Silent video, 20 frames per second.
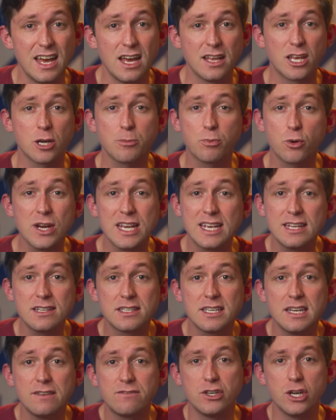their
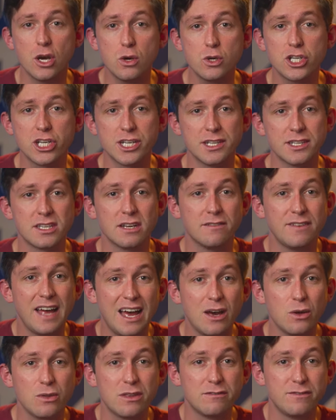preconceived notions of
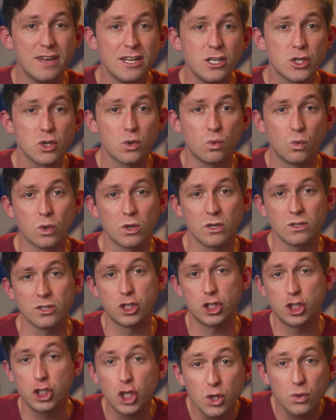how the venture world
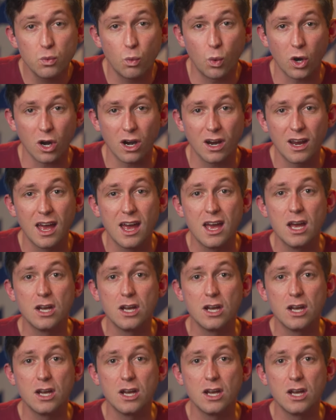should work